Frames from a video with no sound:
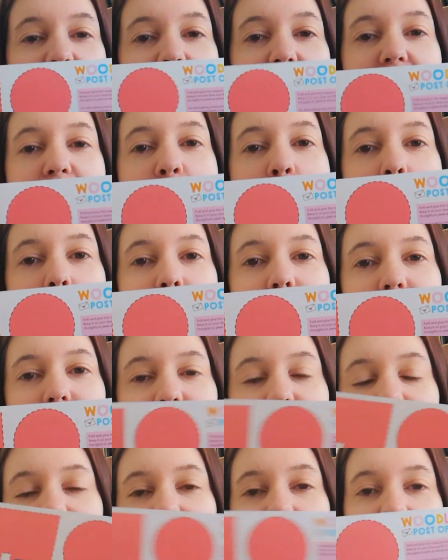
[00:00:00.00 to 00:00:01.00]
Um,
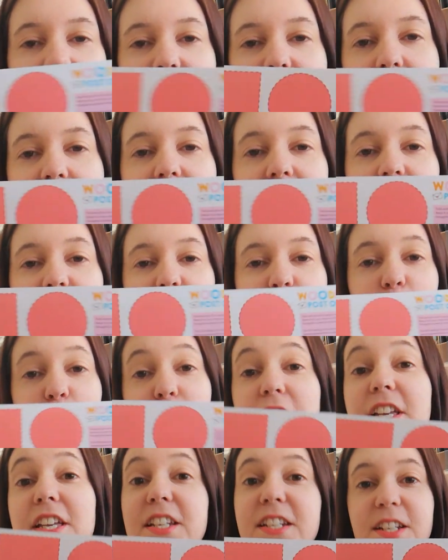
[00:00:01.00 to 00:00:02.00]
okay, and
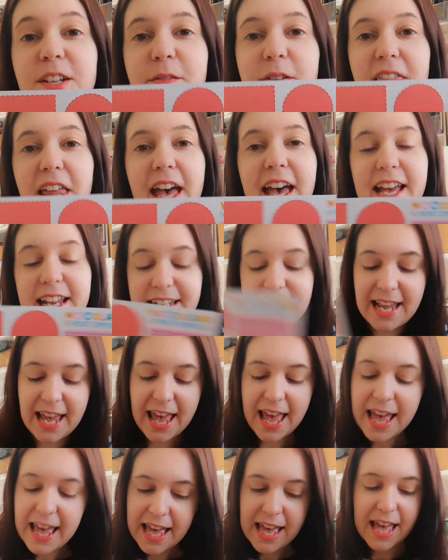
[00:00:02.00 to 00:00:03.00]
what you can do with it
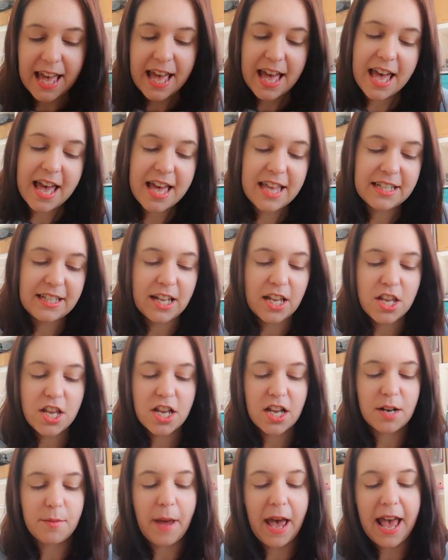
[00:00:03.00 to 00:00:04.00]
is
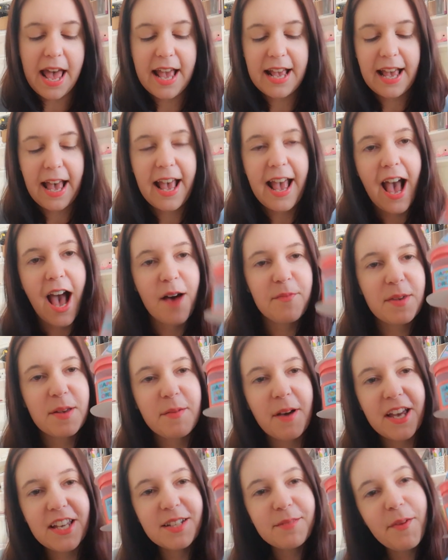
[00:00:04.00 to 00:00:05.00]
you can make a happy
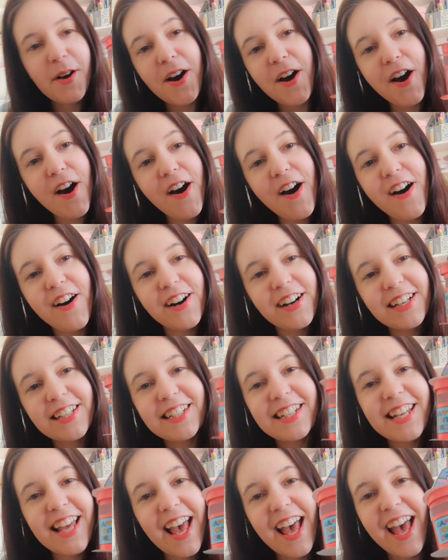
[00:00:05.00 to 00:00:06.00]
postcard.
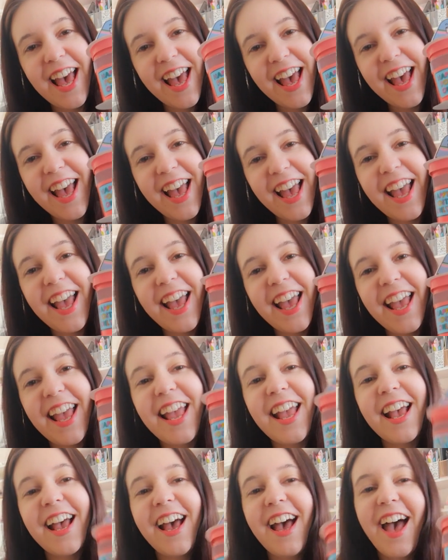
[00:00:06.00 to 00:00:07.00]

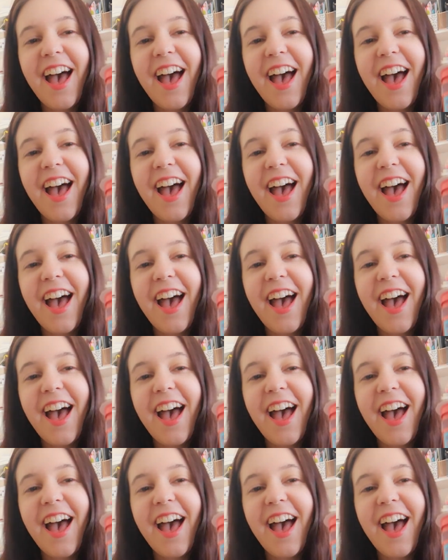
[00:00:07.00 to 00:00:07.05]
Yay!